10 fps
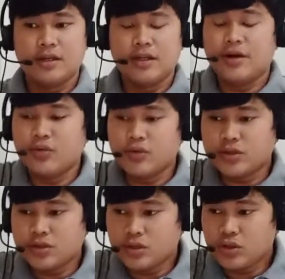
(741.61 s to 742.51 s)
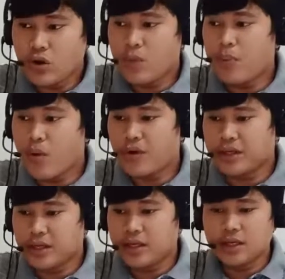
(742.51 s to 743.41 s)
There was no
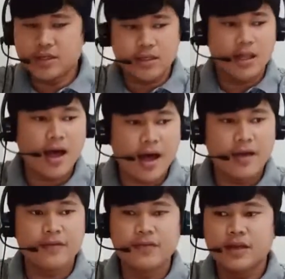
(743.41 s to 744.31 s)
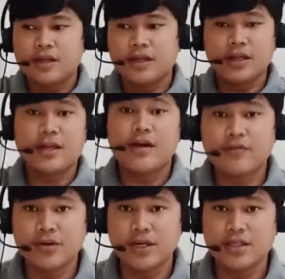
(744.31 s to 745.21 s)
point in His life that He
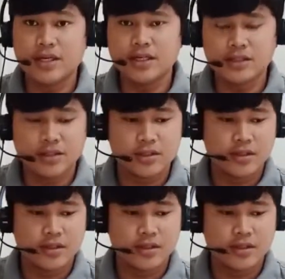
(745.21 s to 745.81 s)
never exists.